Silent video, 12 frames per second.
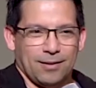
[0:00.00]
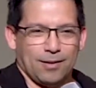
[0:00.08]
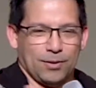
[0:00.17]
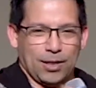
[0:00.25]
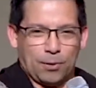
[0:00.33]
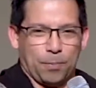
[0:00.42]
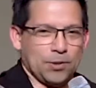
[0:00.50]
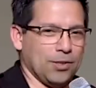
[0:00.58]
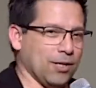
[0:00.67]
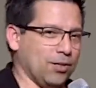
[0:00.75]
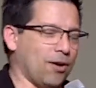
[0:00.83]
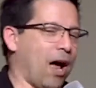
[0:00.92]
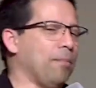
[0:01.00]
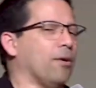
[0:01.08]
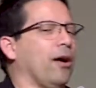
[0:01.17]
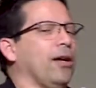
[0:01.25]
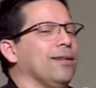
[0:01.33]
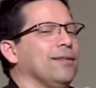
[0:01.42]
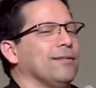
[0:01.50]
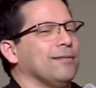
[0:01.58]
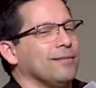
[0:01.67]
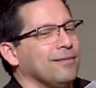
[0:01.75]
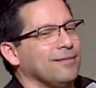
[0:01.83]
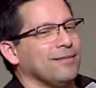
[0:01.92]
Come tell the person next to you, I'm great.
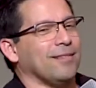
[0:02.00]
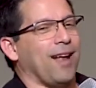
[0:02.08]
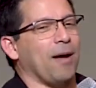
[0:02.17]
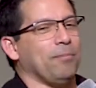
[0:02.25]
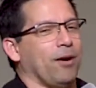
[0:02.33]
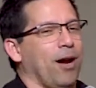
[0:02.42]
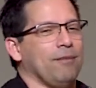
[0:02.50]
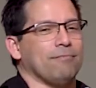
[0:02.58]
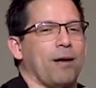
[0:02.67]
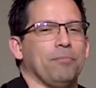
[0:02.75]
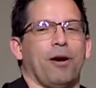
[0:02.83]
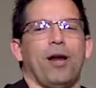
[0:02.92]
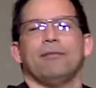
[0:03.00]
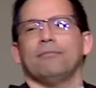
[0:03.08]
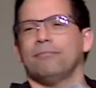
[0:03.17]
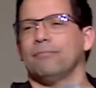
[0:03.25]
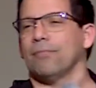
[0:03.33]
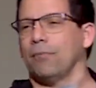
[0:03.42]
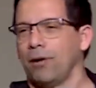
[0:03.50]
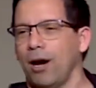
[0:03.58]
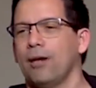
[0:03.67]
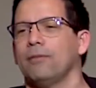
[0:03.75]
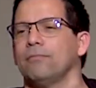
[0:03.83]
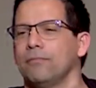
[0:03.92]
I'm great. I'm great. I'm
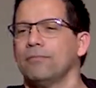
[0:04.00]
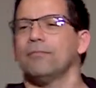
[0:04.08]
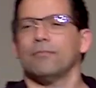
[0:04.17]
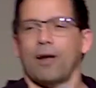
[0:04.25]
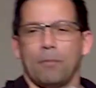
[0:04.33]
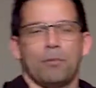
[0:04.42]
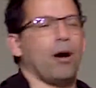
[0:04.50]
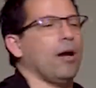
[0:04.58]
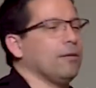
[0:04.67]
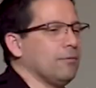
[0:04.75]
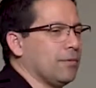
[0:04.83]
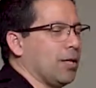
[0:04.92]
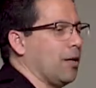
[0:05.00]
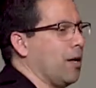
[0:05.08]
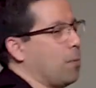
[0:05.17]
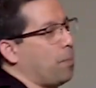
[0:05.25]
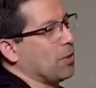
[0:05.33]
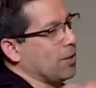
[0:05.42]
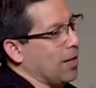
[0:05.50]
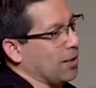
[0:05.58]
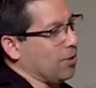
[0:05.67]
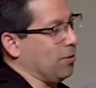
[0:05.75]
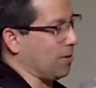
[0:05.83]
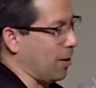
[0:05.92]
great. I'm great. Tell the other person
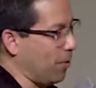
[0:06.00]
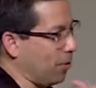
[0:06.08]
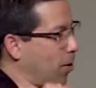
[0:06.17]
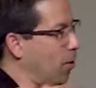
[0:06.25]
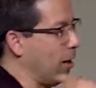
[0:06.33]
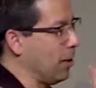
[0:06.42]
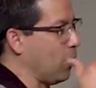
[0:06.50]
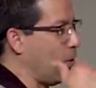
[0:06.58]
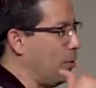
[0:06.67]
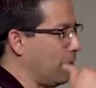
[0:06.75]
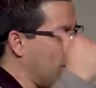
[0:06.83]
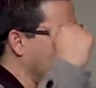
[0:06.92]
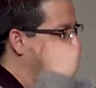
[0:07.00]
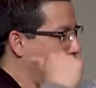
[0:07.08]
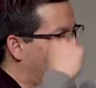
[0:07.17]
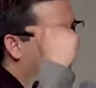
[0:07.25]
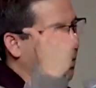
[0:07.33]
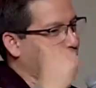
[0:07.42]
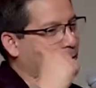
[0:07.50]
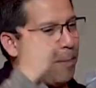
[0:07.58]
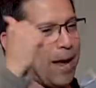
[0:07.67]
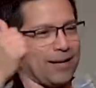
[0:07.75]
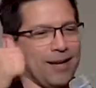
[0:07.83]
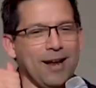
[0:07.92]
next to you, come on, don't ignore him. Go look back, look
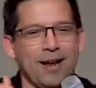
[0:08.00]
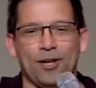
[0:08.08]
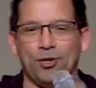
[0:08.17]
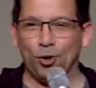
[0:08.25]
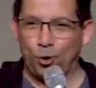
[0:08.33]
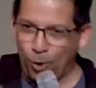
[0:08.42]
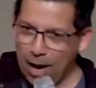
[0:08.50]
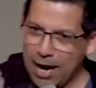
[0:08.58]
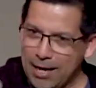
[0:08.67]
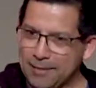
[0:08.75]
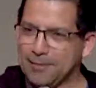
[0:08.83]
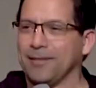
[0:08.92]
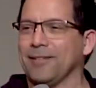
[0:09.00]
back. You're great.